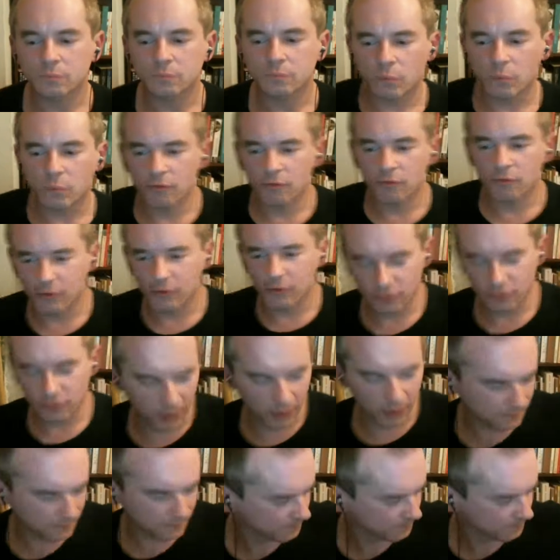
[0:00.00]
for this
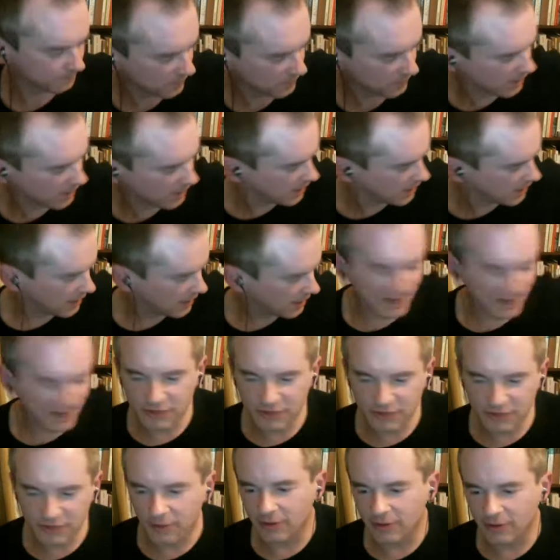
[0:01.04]
one. And
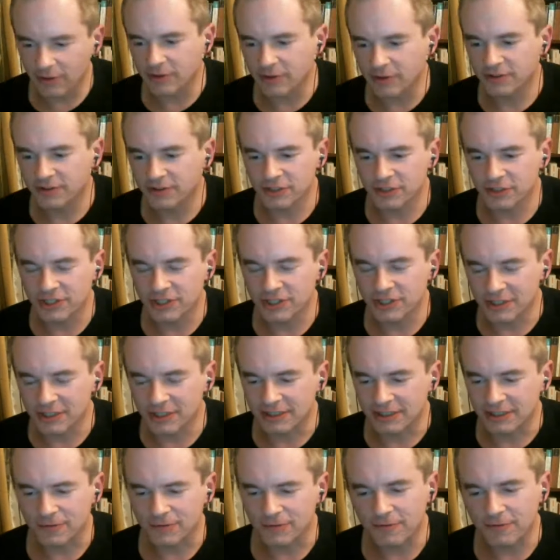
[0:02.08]
each one of them is touching on
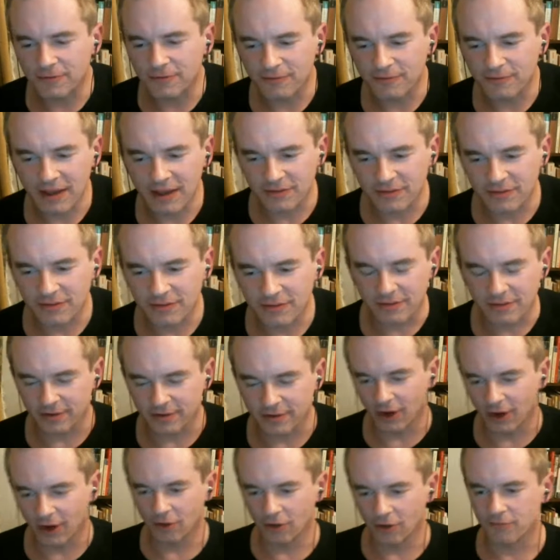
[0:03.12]
different facets
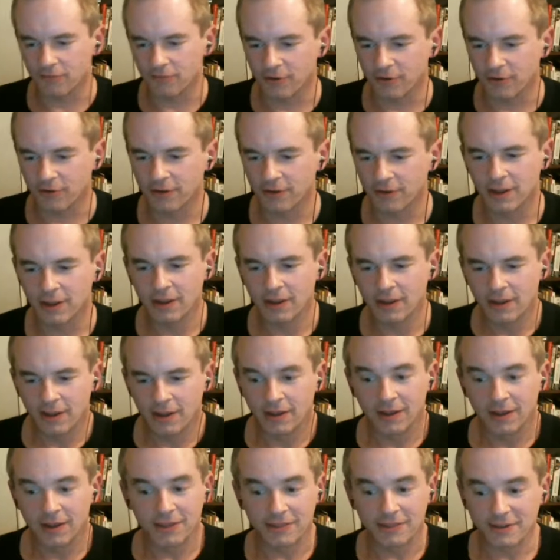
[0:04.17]
of
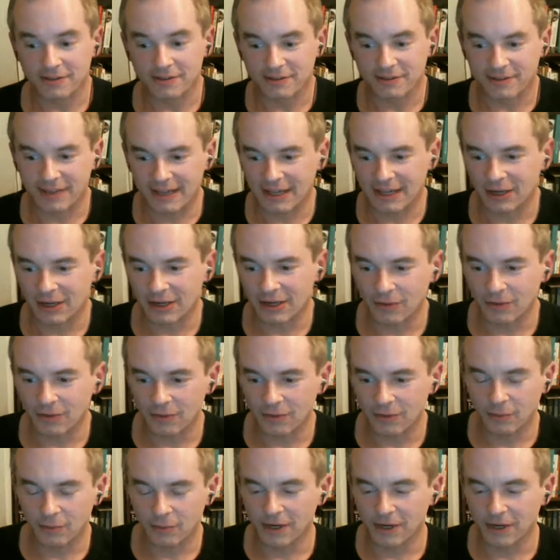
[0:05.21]
this
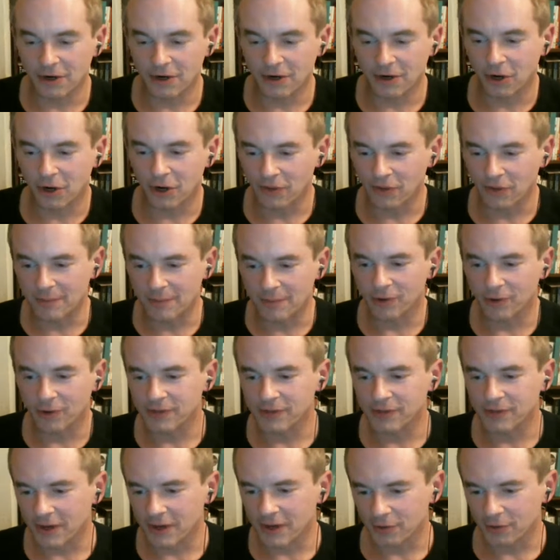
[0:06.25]
thing we're calling
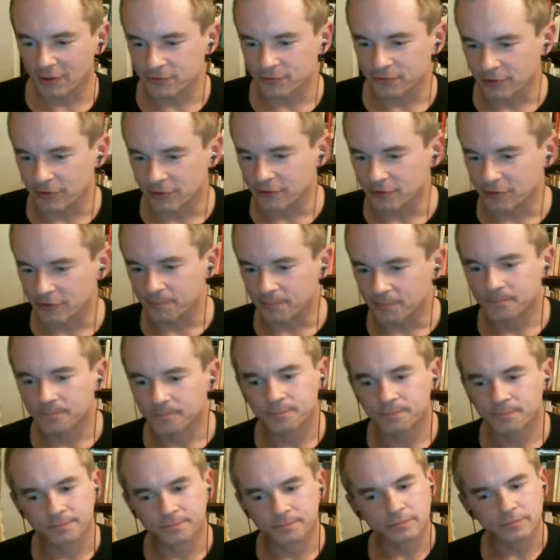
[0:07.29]
multiculturalism.
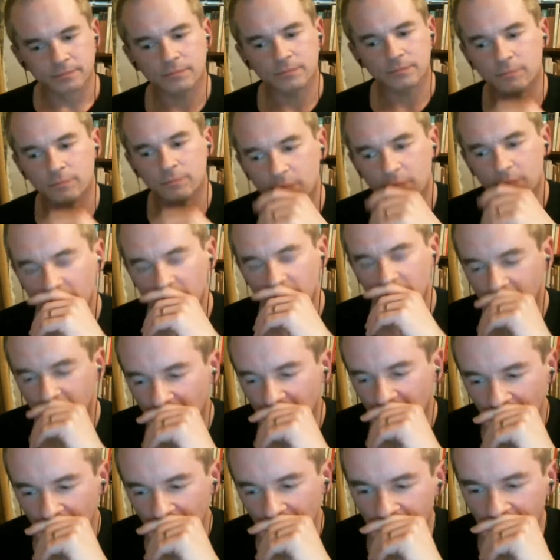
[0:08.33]

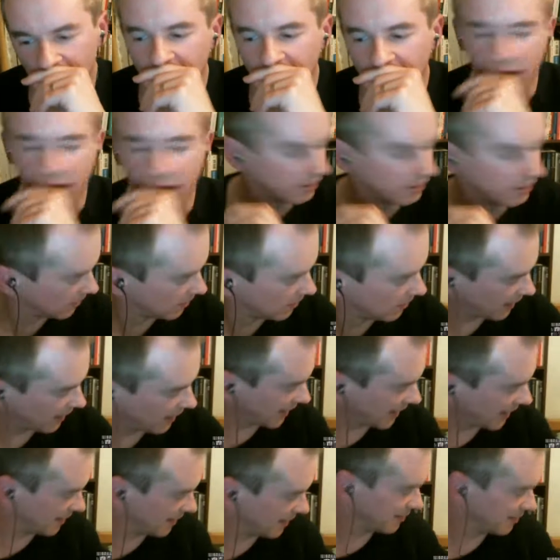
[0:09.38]

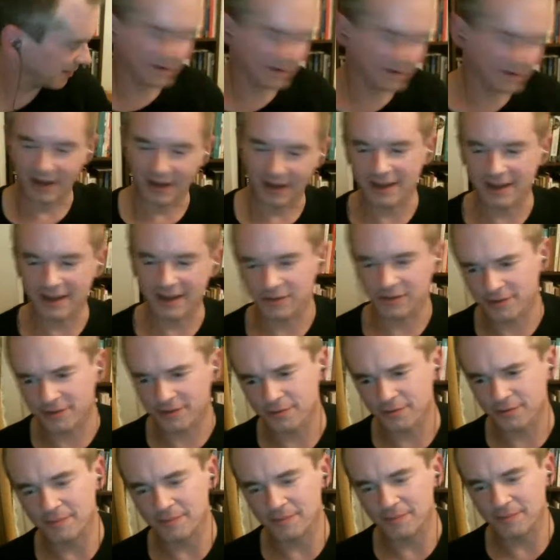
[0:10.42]
And I
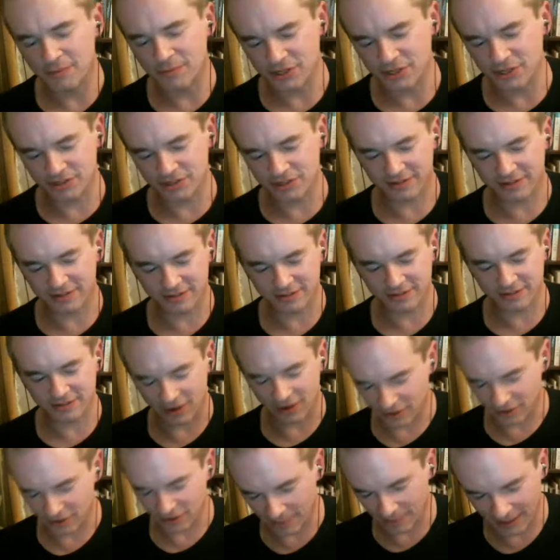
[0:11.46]
guess maybe we should just get
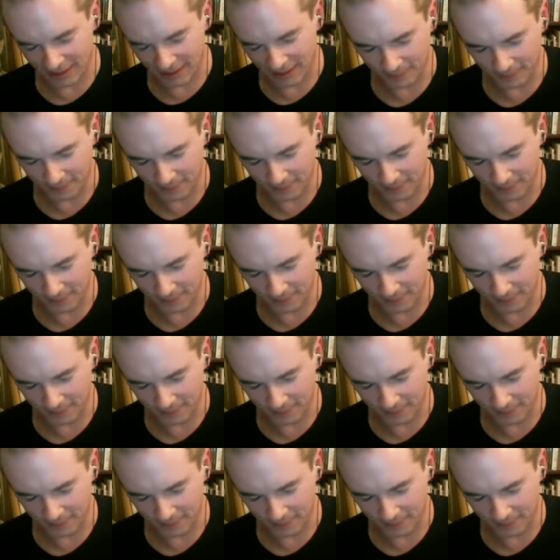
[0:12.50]
started by